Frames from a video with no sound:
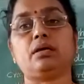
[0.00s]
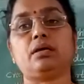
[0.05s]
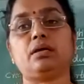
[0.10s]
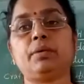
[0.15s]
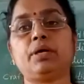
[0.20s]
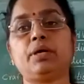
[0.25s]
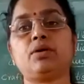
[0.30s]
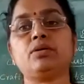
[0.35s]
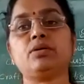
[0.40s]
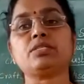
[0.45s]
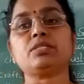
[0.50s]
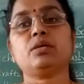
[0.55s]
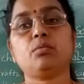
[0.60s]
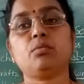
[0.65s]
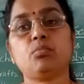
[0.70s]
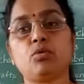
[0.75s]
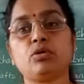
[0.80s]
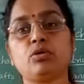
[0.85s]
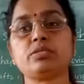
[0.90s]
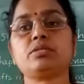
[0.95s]
because
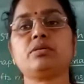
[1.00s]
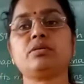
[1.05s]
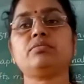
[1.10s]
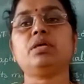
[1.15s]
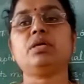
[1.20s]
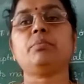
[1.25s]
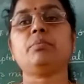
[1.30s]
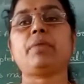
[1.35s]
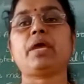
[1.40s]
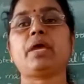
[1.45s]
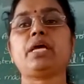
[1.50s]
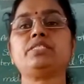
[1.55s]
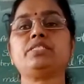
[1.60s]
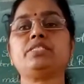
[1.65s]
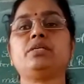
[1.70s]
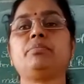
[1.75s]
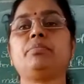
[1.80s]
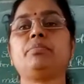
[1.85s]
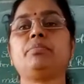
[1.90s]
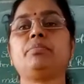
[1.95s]
most of the
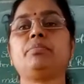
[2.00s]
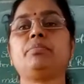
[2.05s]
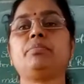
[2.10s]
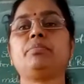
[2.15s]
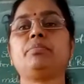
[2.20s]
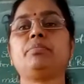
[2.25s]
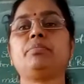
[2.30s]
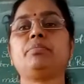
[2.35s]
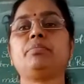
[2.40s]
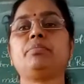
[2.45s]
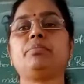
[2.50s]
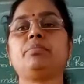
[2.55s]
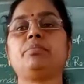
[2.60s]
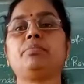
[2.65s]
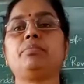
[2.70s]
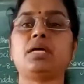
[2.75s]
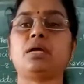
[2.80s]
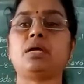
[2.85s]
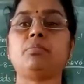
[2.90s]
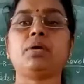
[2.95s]
major part of the work is
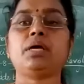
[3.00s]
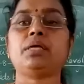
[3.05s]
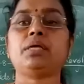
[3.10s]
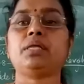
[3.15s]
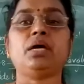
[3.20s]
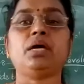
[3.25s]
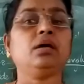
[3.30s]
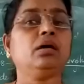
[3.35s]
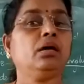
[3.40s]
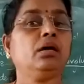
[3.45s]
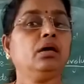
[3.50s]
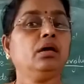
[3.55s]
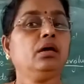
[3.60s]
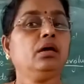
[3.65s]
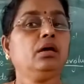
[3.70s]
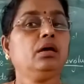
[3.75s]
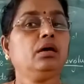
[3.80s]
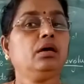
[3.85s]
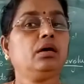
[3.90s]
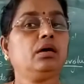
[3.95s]
done by
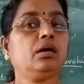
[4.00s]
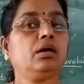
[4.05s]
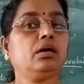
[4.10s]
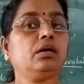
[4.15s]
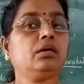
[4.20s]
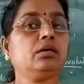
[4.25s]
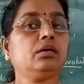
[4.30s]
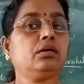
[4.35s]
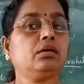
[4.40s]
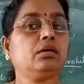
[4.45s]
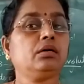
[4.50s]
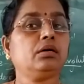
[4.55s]
the